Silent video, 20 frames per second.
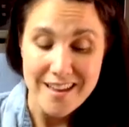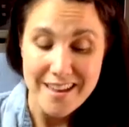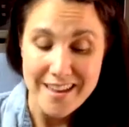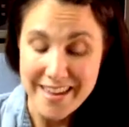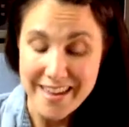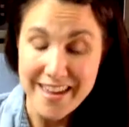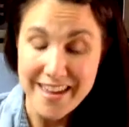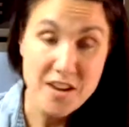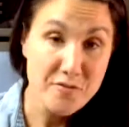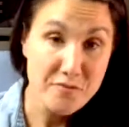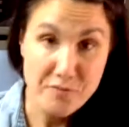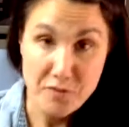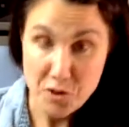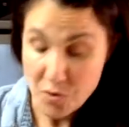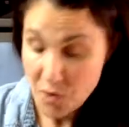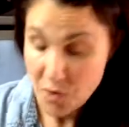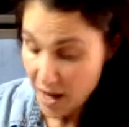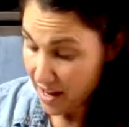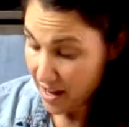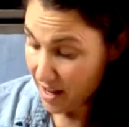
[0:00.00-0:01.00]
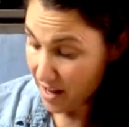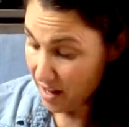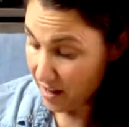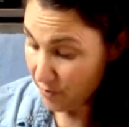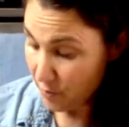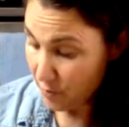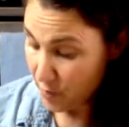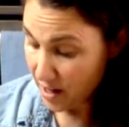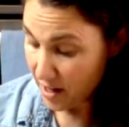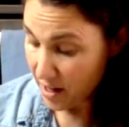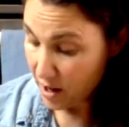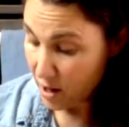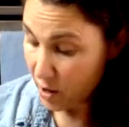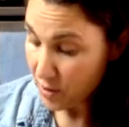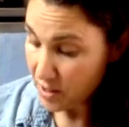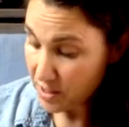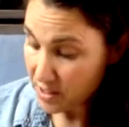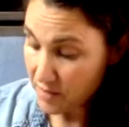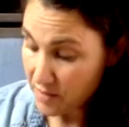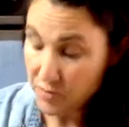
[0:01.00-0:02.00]
If you have, what I
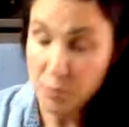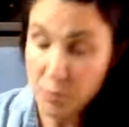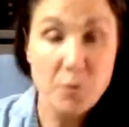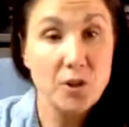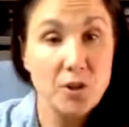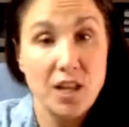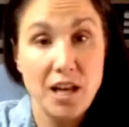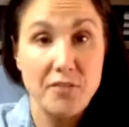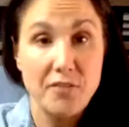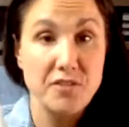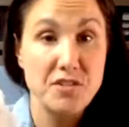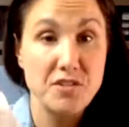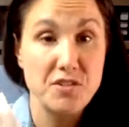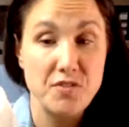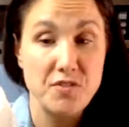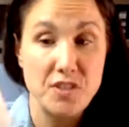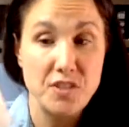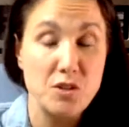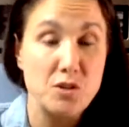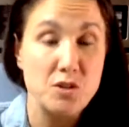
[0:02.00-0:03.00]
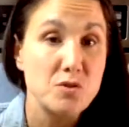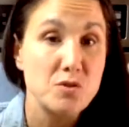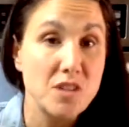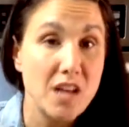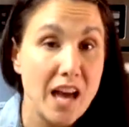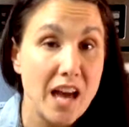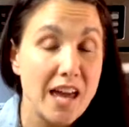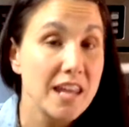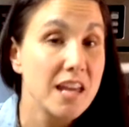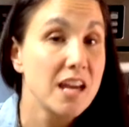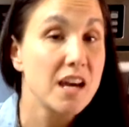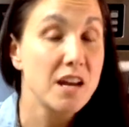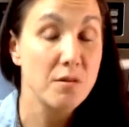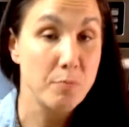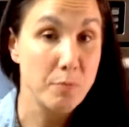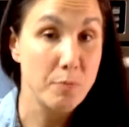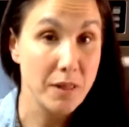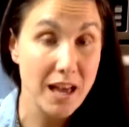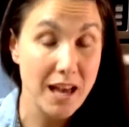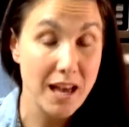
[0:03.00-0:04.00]
always love to pull out in these videos, any kind
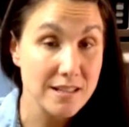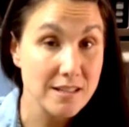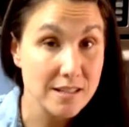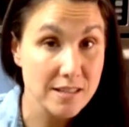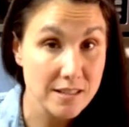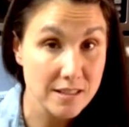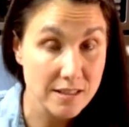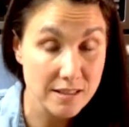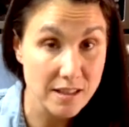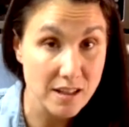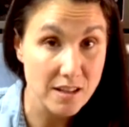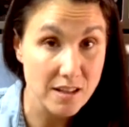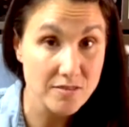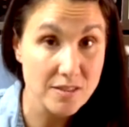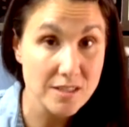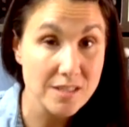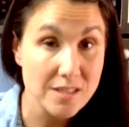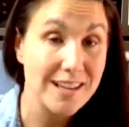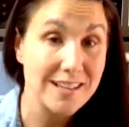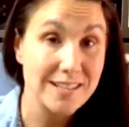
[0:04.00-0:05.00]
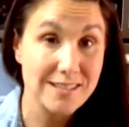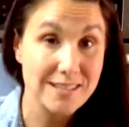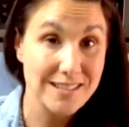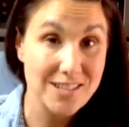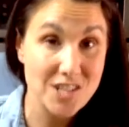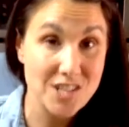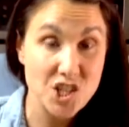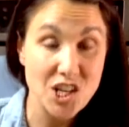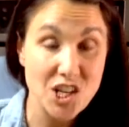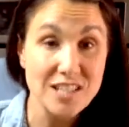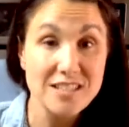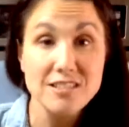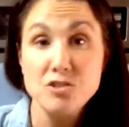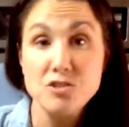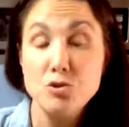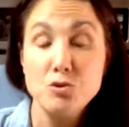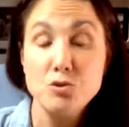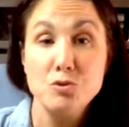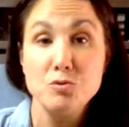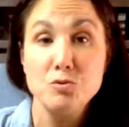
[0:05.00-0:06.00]
of plastic gloves, I suggest
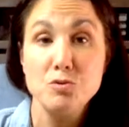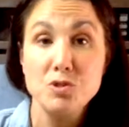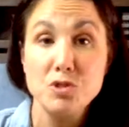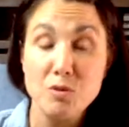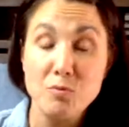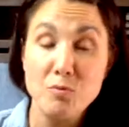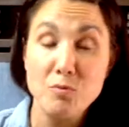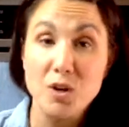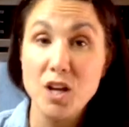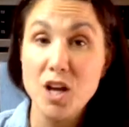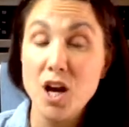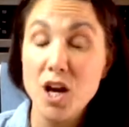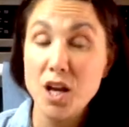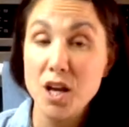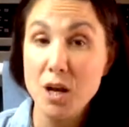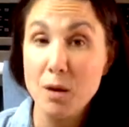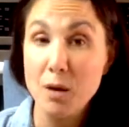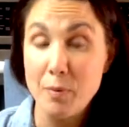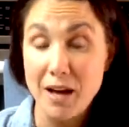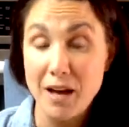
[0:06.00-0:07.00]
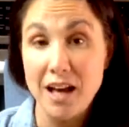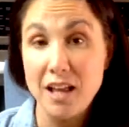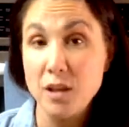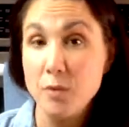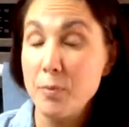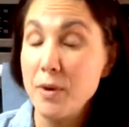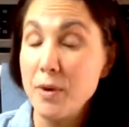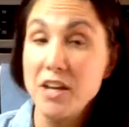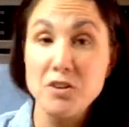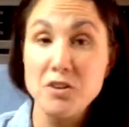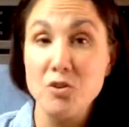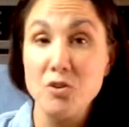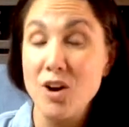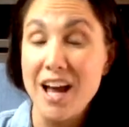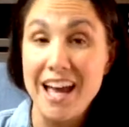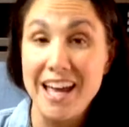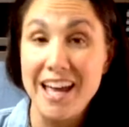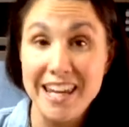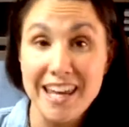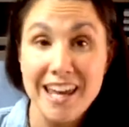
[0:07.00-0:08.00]
you use them when cutting up a jalapeno or
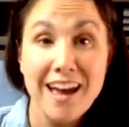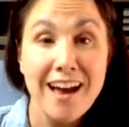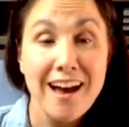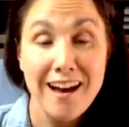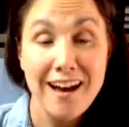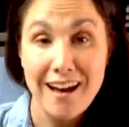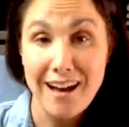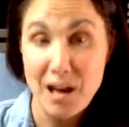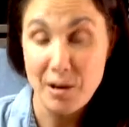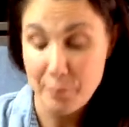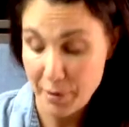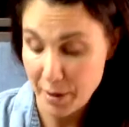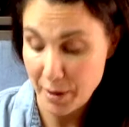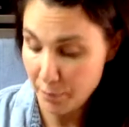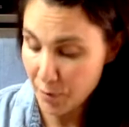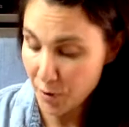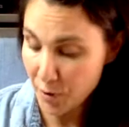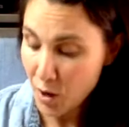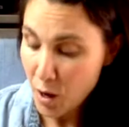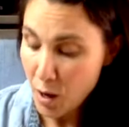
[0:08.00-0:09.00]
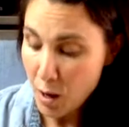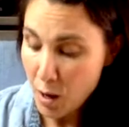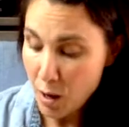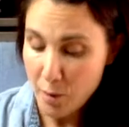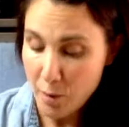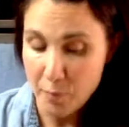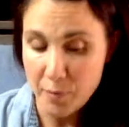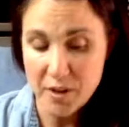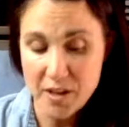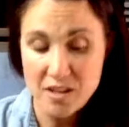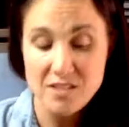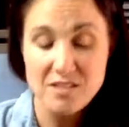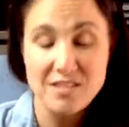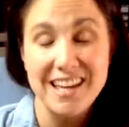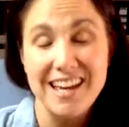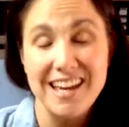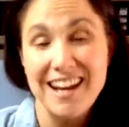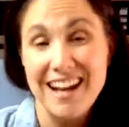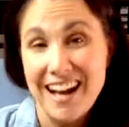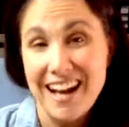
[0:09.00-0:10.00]
any hot pepper, because
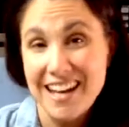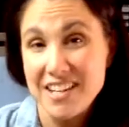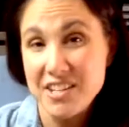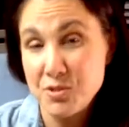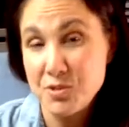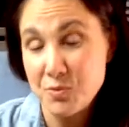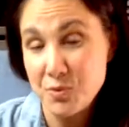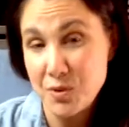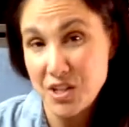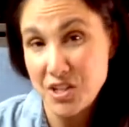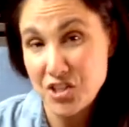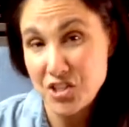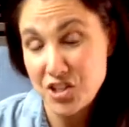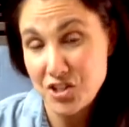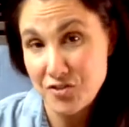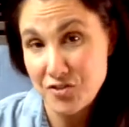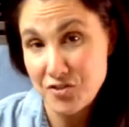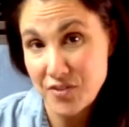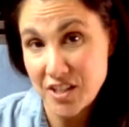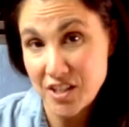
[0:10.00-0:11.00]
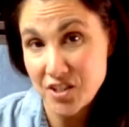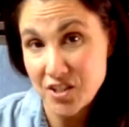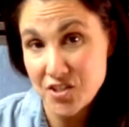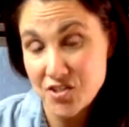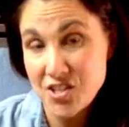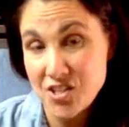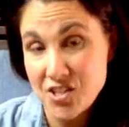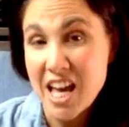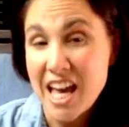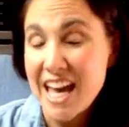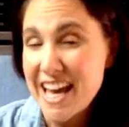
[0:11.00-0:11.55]
that hotness will get into your fingers.